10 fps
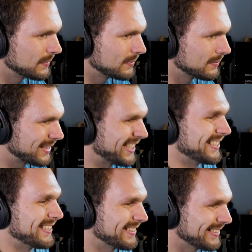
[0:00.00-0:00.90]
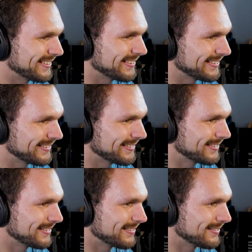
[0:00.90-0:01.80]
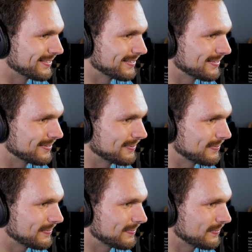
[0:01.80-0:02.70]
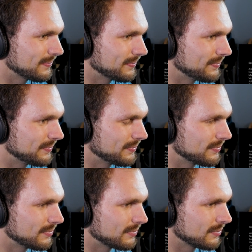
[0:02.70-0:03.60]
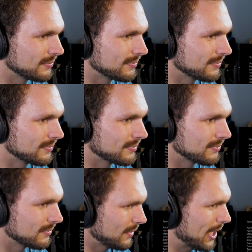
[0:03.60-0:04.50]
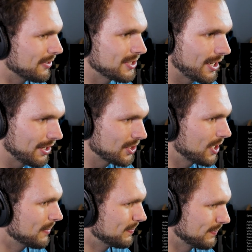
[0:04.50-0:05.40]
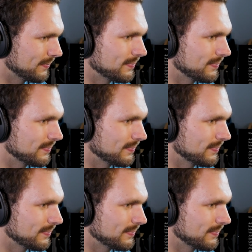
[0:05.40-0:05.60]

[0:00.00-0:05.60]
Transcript: That's right. We had a great time shooting this with our good friend Miss Rachel Potter. Find her everywhere job. you are